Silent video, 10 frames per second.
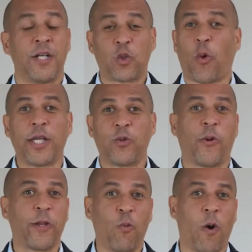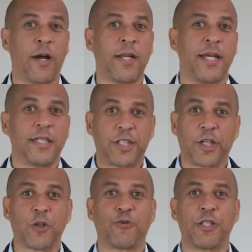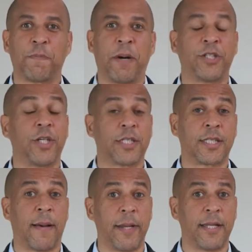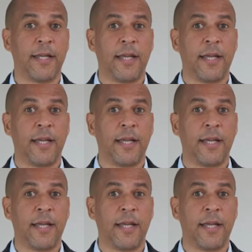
2021 Children's Budget Summit.